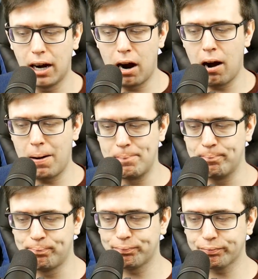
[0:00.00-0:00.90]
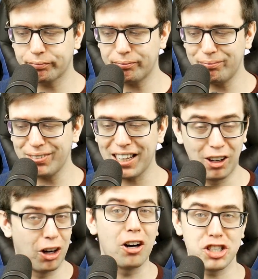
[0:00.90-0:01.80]
Um,
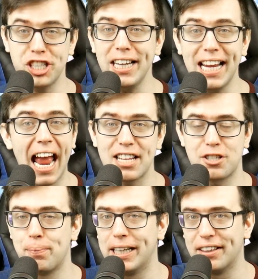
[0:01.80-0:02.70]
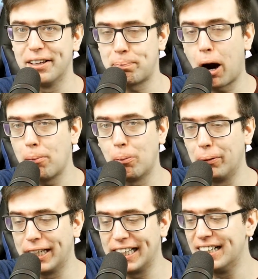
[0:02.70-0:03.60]
her she has to be in the
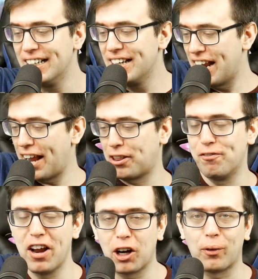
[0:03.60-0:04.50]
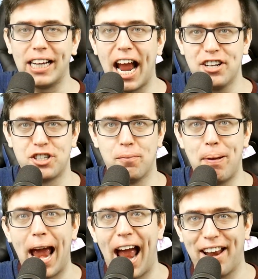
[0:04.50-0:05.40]
probably at the very edge of
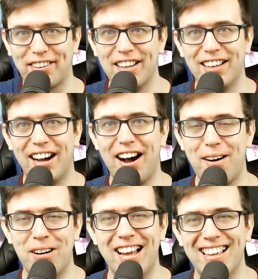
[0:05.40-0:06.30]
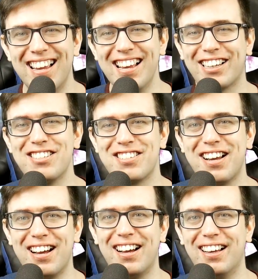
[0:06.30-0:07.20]
bad. Um, because
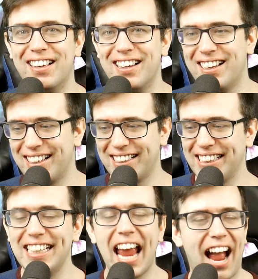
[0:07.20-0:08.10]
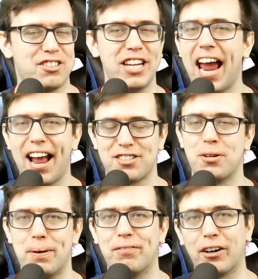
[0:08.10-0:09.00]
uh, yeah, she has
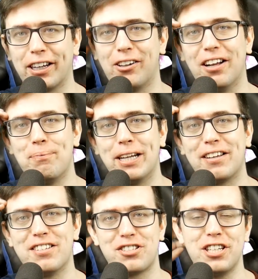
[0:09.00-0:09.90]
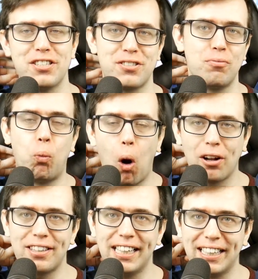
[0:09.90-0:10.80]
to be very close because she's
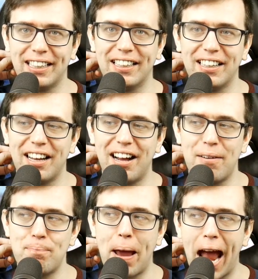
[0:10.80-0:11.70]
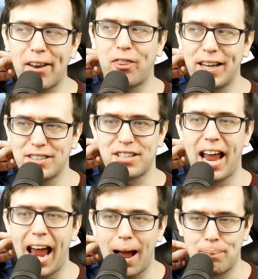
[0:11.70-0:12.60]
wanting bad things to
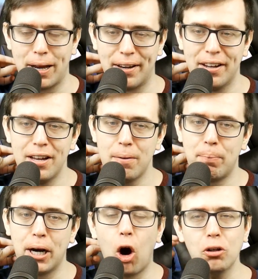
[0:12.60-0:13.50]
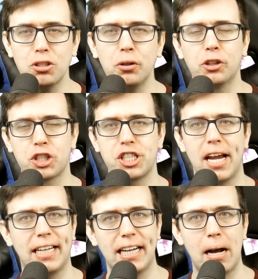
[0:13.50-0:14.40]
happen, but also you're
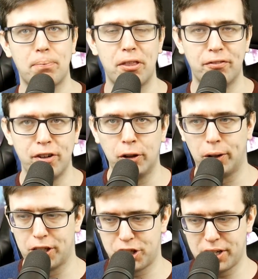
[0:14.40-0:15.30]
shaking up the village.